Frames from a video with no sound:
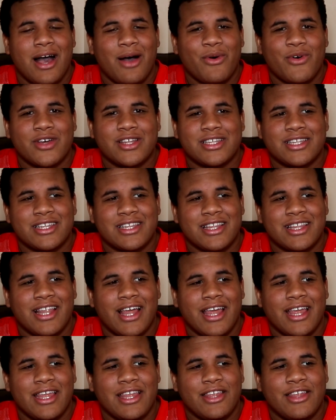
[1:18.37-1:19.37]
I wasn't
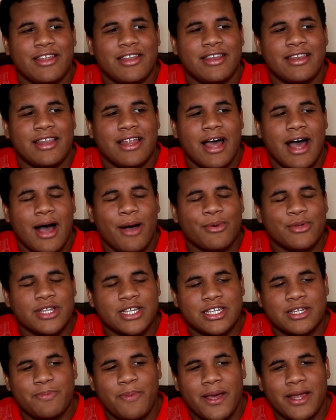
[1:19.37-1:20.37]
like, I was
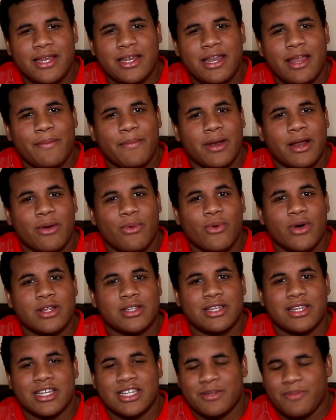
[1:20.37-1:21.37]
expecting that, but I
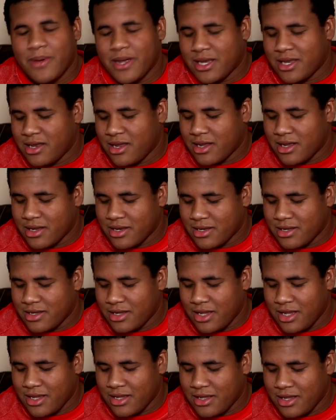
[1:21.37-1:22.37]
wasn't expecting that.
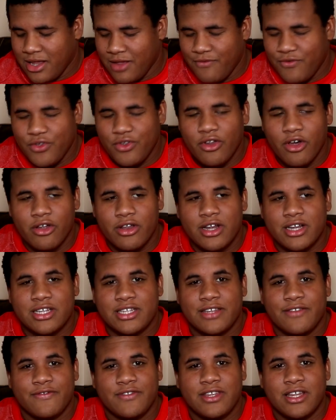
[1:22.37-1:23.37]
If you know that
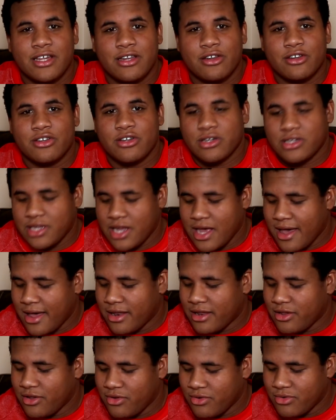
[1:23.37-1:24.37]
signature
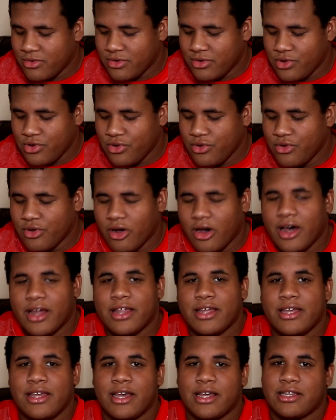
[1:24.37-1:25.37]
style, then you you know
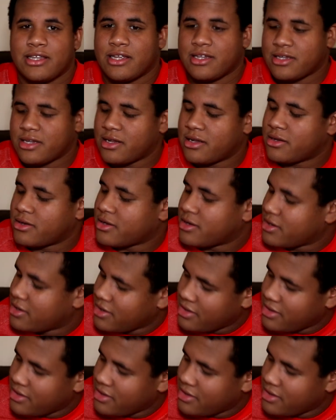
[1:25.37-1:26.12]
how he has that sound.